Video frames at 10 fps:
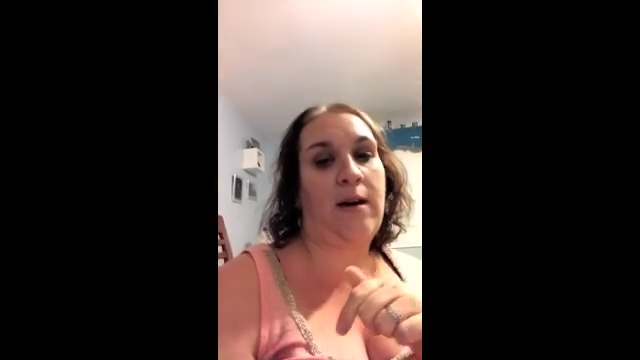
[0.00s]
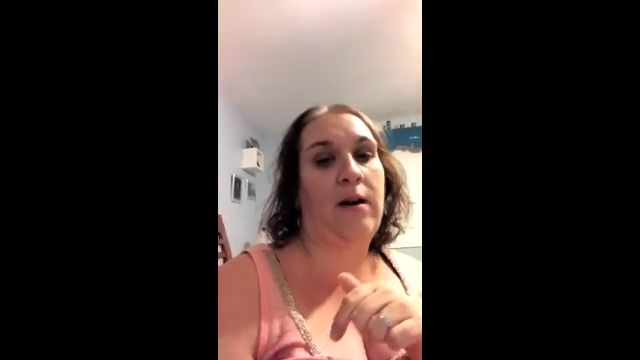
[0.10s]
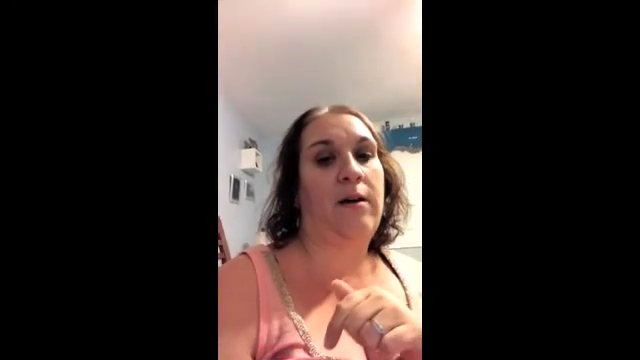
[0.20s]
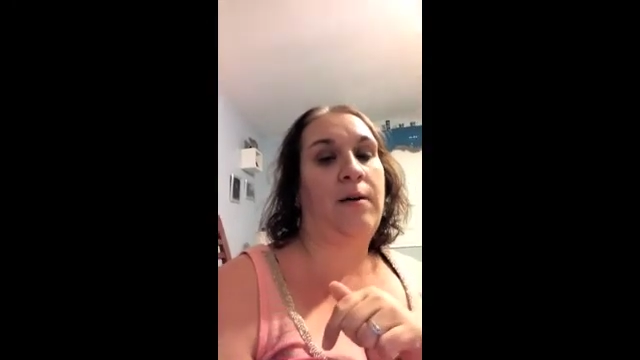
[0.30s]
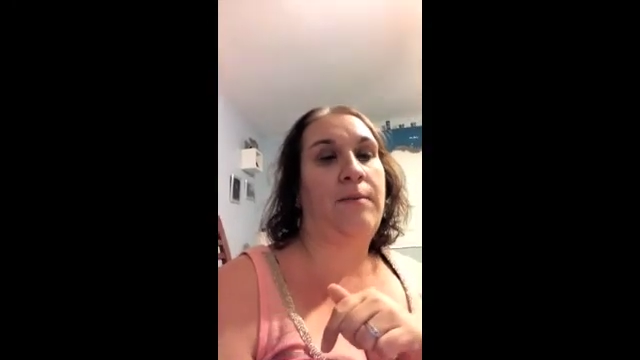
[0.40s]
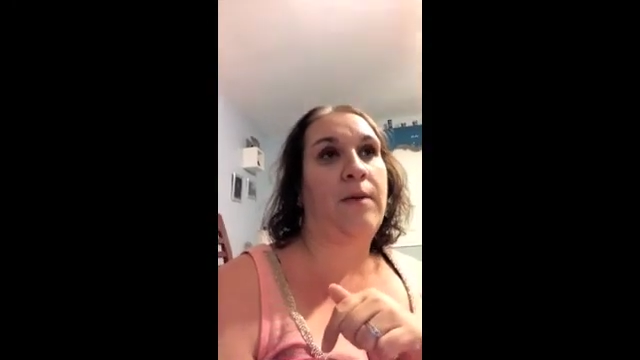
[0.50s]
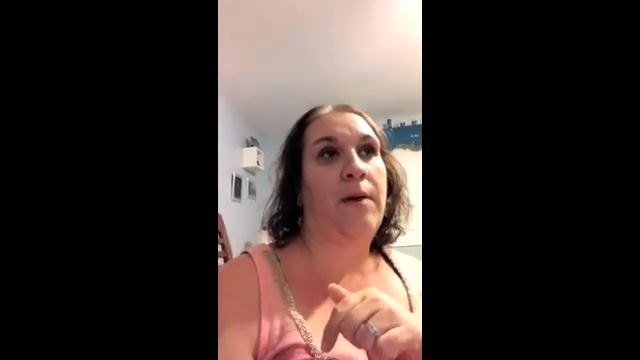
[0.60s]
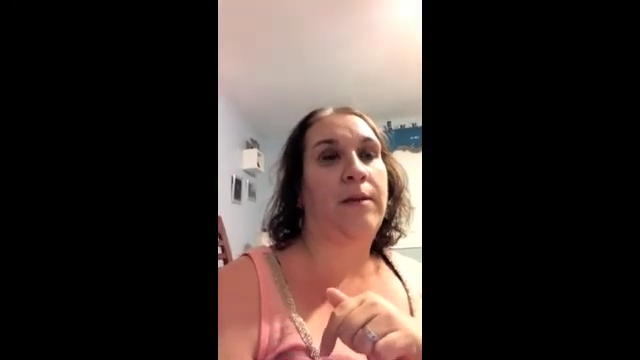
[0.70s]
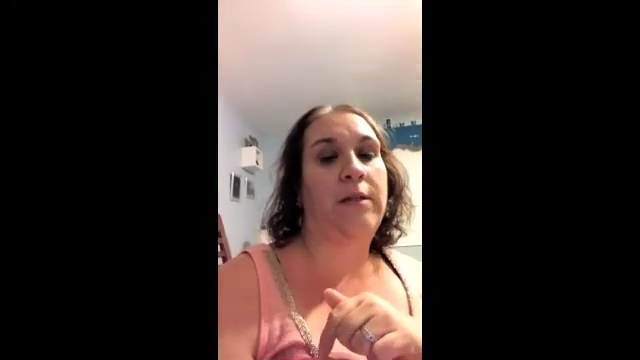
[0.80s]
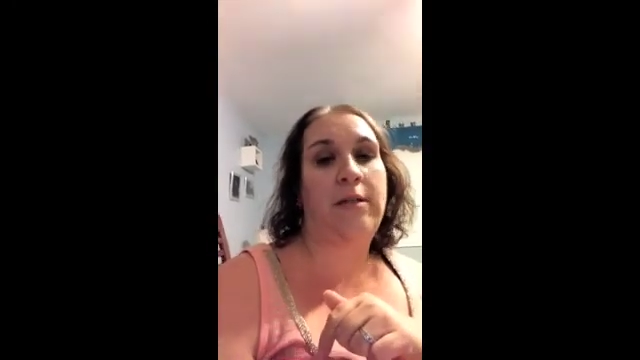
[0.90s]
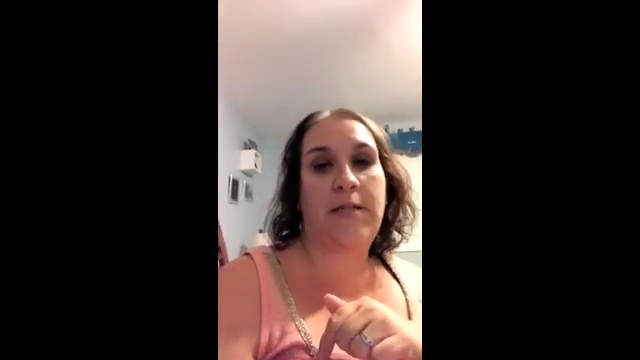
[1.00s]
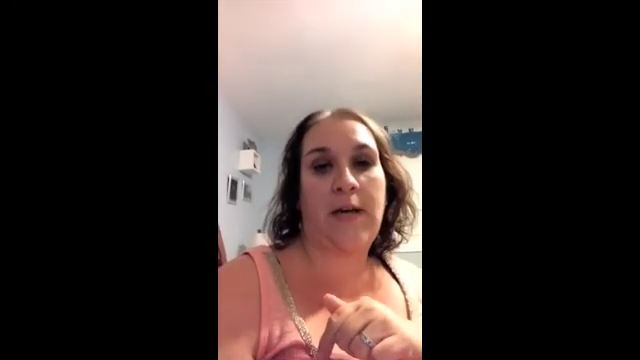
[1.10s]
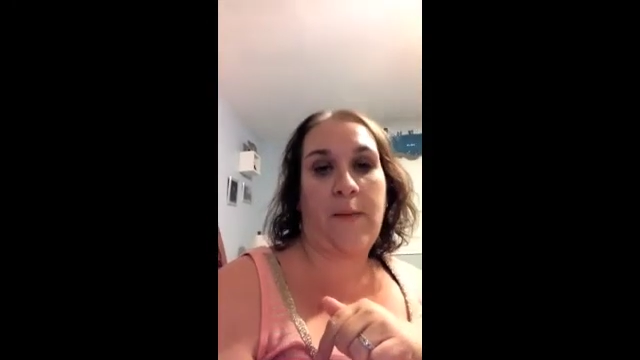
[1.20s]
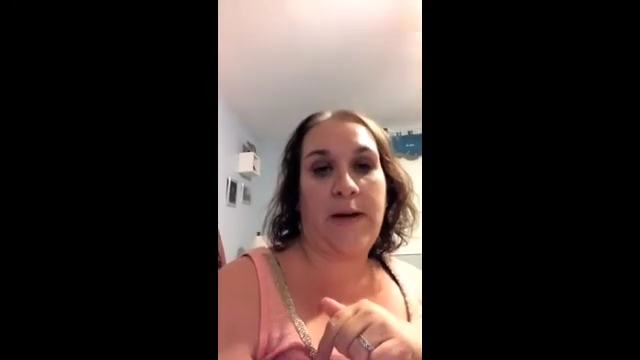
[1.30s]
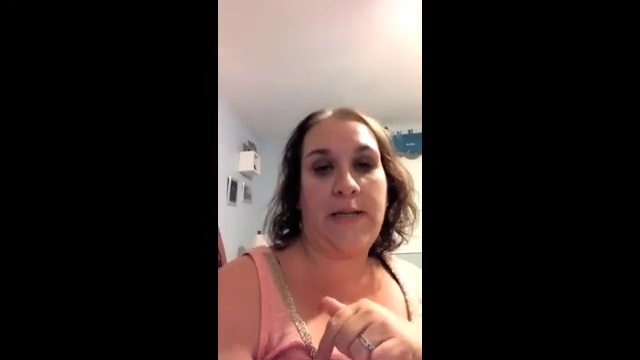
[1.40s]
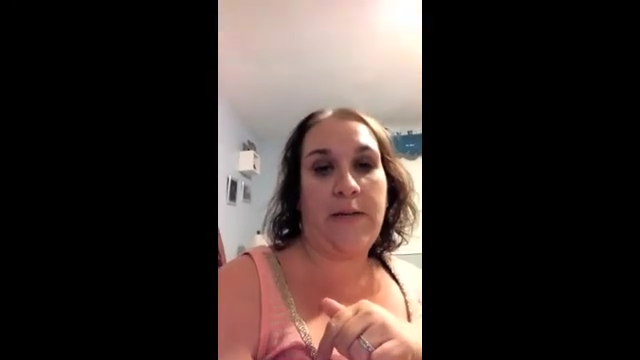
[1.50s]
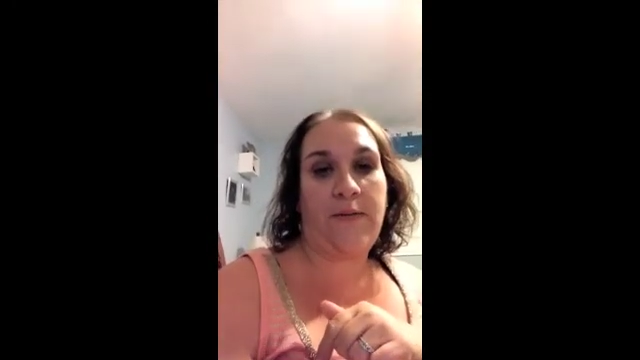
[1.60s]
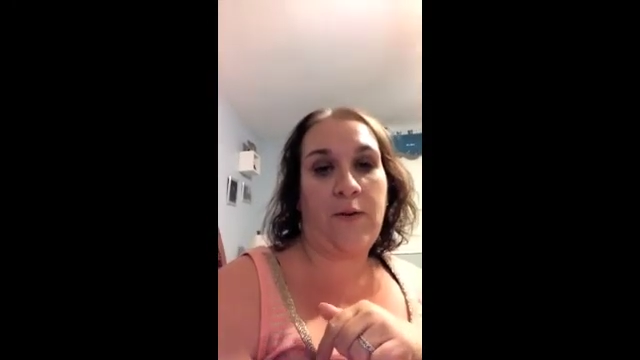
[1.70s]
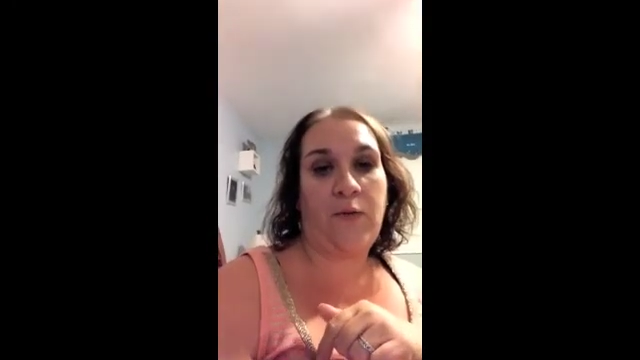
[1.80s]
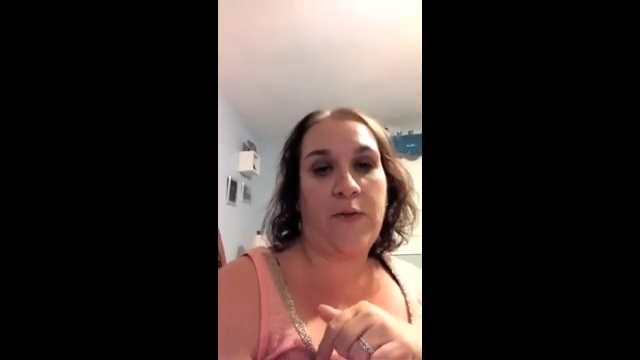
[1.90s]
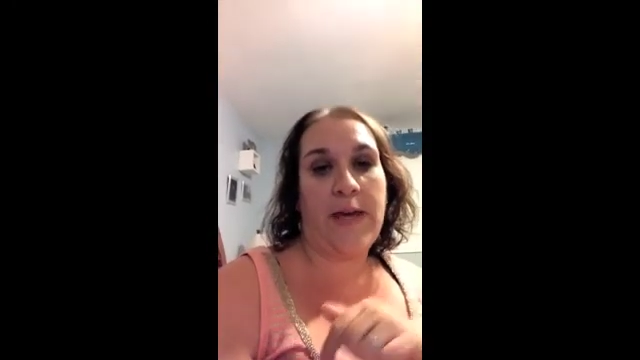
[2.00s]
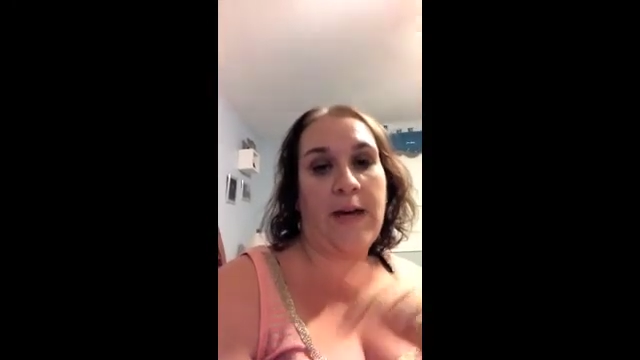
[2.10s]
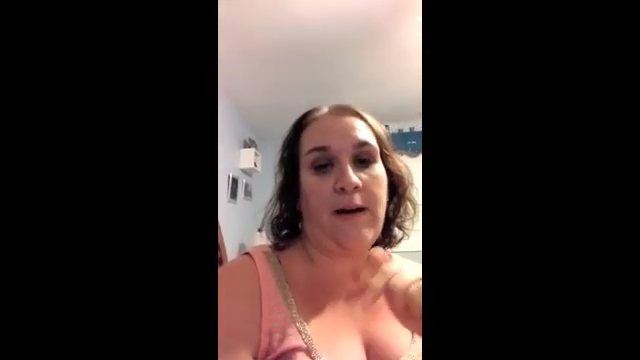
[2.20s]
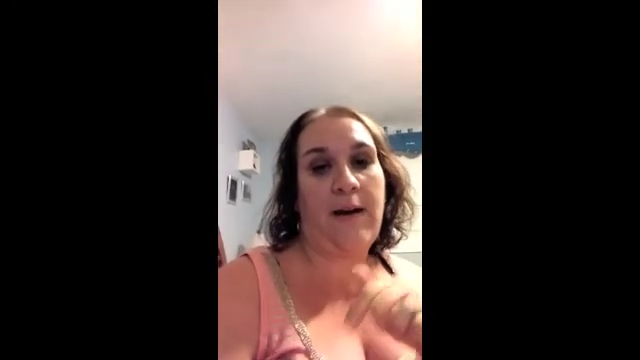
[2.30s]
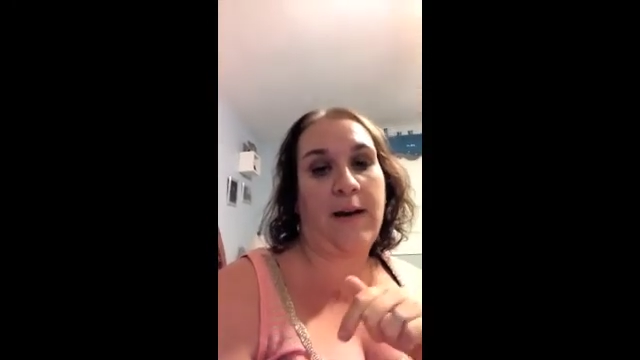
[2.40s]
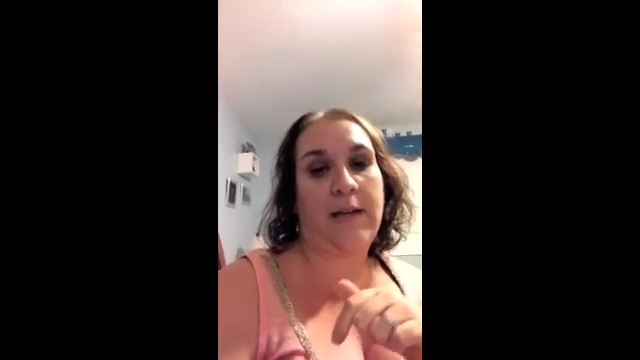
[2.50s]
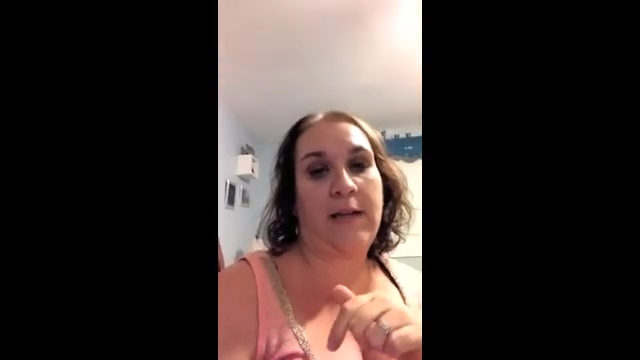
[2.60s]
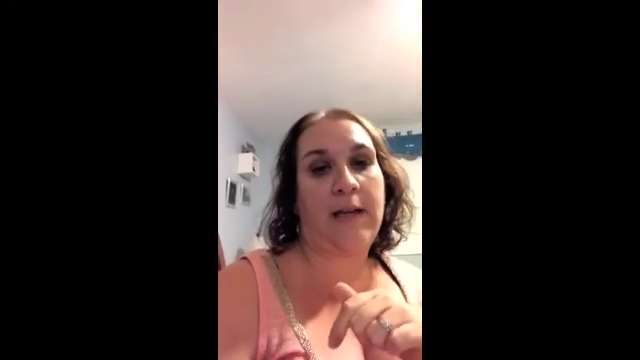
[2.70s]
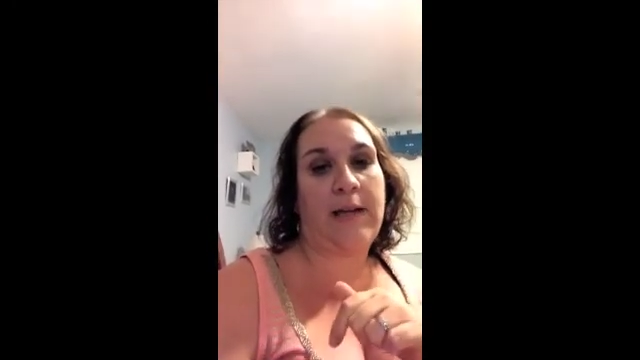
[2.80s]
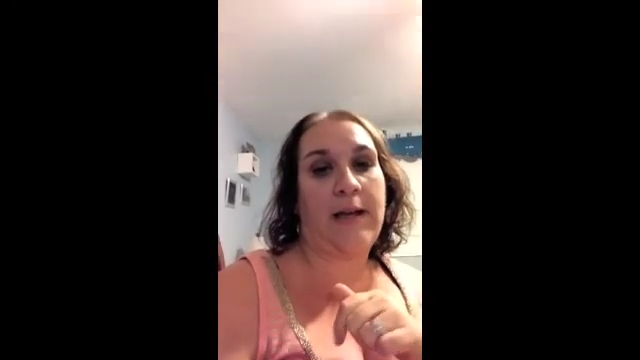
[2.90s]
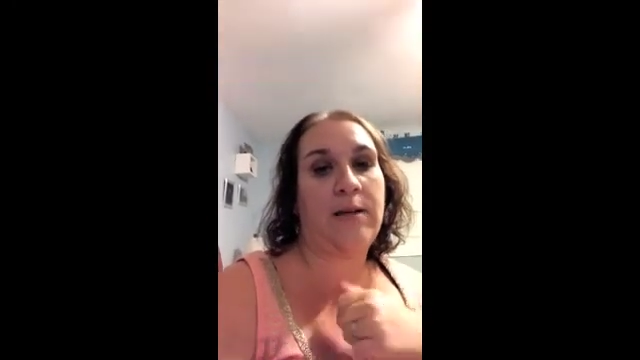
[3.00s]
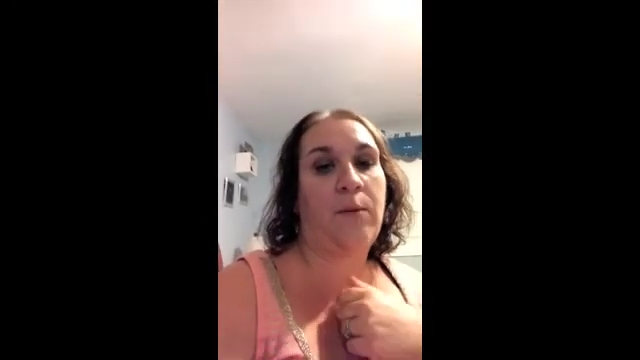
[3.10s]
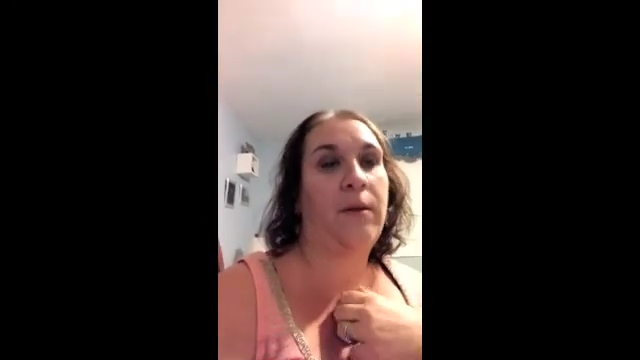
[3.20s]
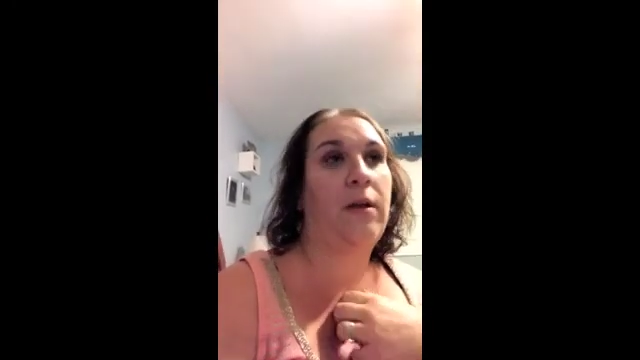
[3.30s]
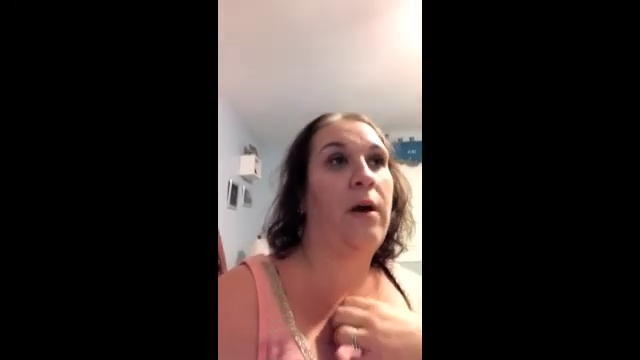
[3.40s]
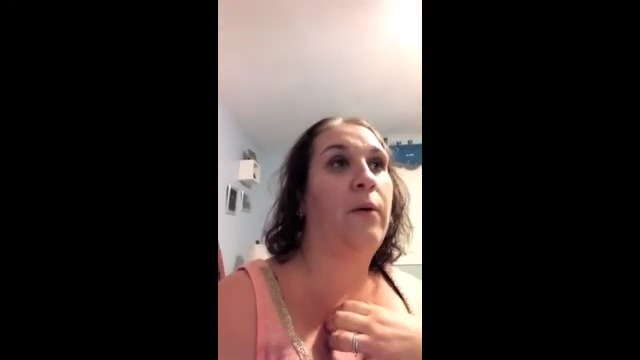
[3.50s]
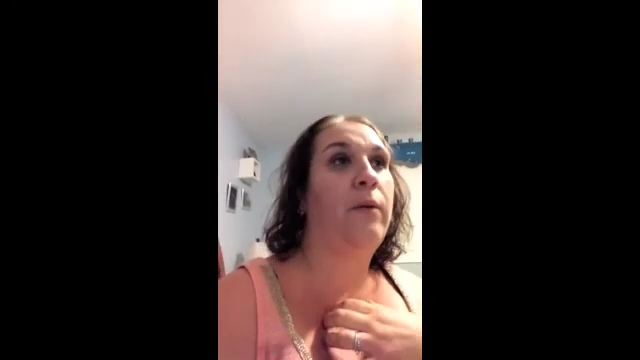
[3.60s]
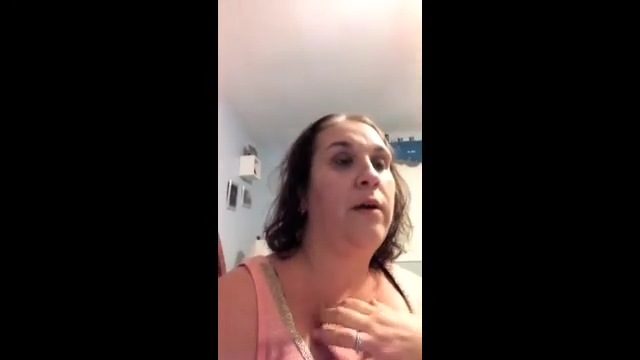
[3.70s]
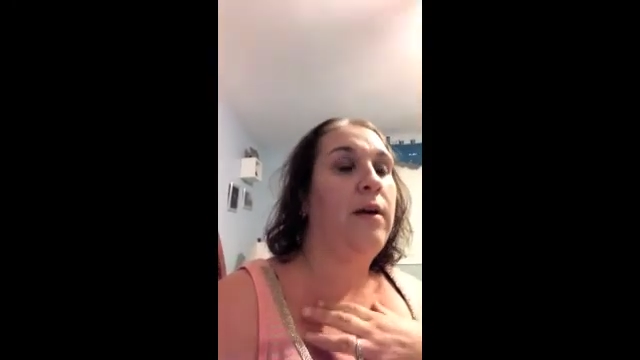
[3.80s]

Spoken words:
I'm Glitter DIY Diva over there. I can link that down below.